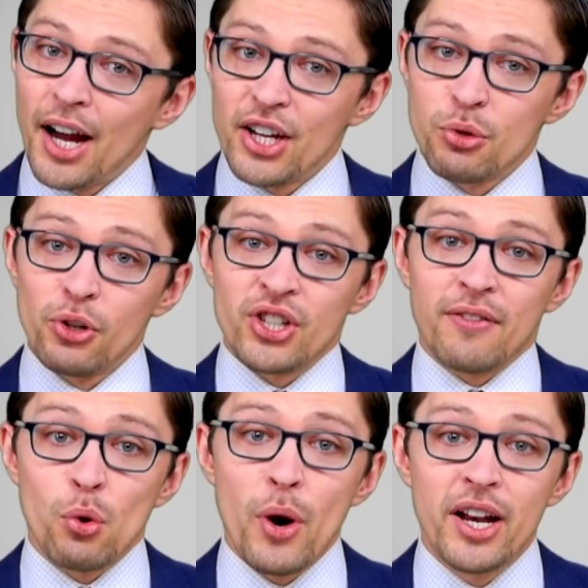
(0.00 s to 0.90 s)
I guess we'll just
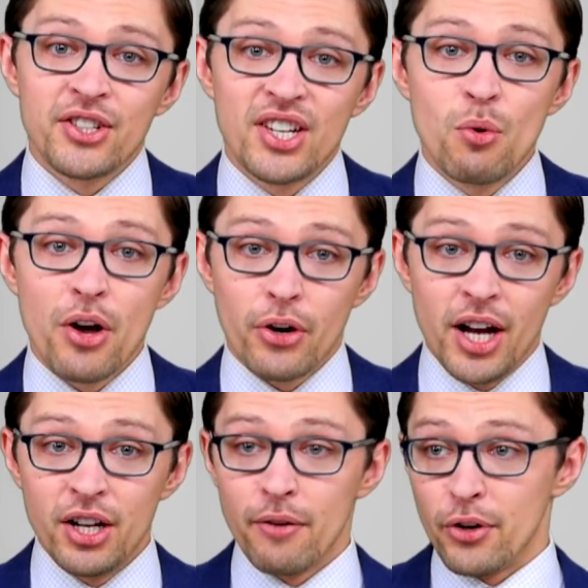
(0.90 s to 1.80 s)
have to wait and see whether
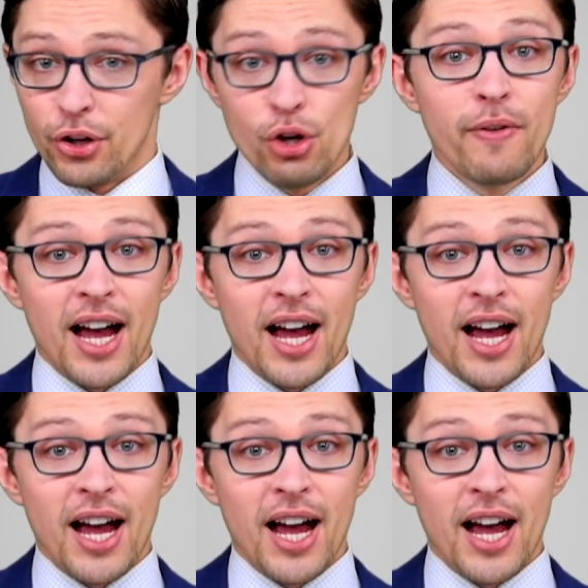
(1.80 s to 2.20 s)
any of their new